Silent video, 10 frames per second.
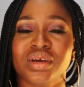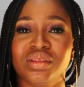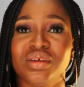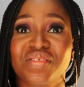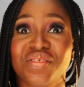
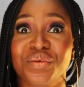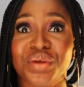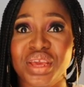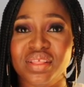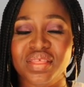the
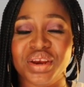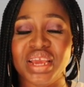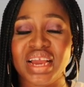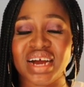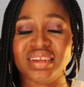three
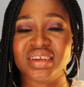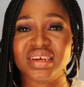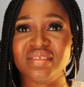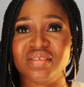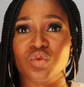three
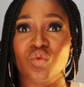candidates.